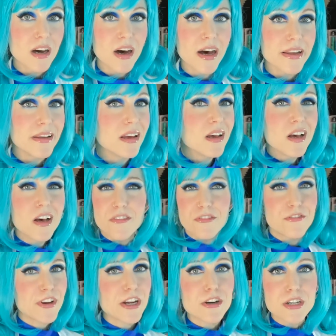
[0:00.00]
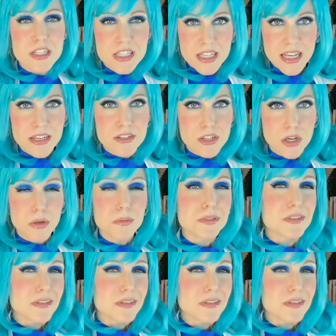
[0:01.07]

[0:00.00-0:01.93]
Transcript: on fair skin tones.